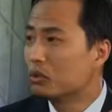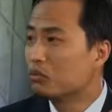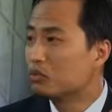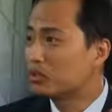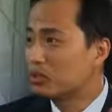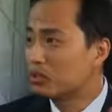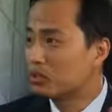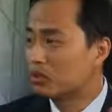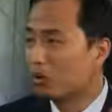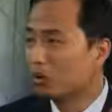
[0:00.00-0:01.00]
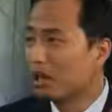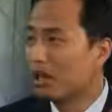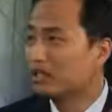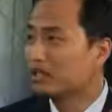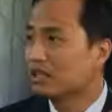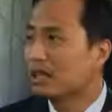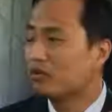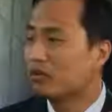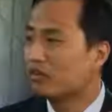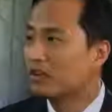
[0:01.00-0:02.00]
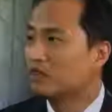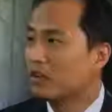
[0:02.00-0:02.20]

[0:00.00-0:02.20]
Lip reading: old procedures, old guides, and not refreshing,